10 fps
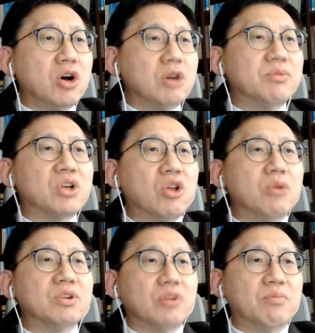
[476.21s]
of
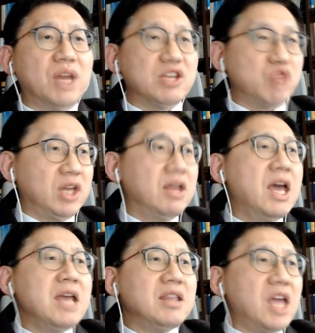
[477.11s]
global supply chain,
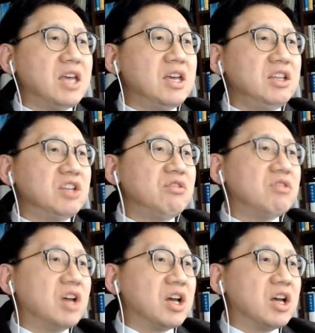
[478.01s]
taking this